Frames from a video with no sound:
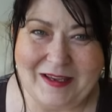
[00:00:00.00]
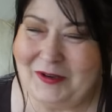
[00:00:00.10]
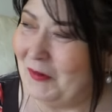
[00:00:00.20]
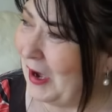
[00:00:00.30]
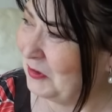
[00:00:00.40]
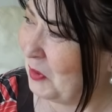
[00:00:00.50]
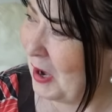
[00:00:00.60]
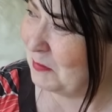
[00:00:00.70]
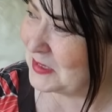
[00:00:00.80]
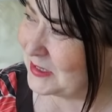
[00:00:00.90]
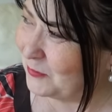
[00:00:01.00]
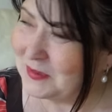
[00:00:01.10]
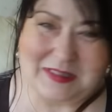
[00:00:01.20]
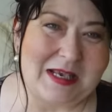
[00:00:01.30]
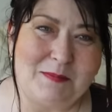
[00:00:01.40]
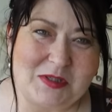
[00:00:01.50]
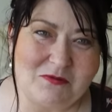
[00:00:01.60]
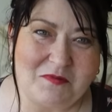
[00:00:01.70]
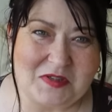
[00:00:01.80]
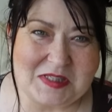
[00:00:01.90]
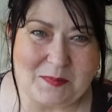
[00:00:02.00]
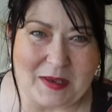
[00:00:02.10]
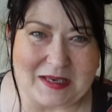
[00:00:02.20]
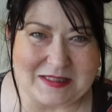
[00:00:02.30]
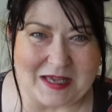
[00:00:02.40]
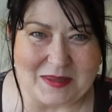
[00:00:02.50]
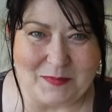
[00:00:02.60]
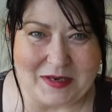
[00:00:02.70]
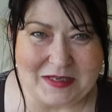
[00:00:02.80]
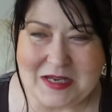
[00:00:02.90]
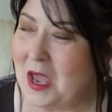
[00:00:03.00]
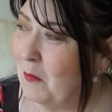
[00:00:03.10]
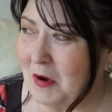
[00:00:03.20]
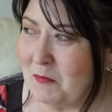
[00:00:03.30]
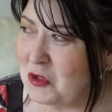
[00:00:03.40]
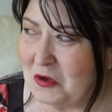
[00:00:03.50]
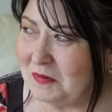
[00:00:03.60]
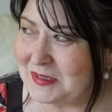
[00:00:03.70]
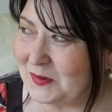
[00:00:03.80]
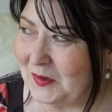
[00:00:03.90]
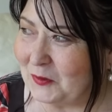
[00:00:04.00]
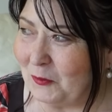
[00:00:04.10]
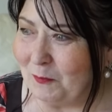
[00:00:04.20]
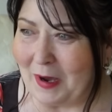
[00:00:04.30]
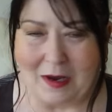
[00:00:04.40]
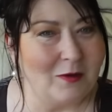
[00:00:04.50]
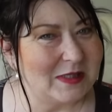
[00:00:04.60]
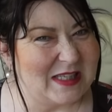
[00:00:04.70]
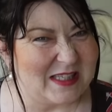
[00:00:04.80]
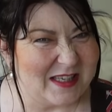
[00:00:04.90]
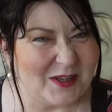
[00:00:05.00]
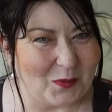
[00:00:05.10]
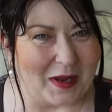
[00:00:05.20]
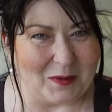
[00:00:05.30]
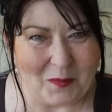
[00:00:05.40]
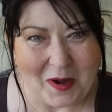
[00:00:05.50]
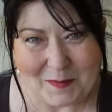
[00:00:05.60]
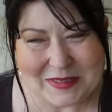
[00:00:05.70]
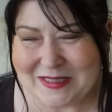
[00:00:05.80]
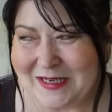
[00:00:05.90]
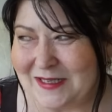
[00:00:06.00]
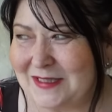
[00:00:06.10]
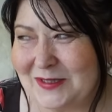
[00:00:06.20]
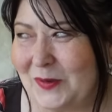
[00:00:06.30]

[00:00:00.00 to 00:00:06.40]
You know, I know our sun seems to have disappeared at the minute, but I'm sure it's going to come back because it's still quite warm, isn't it?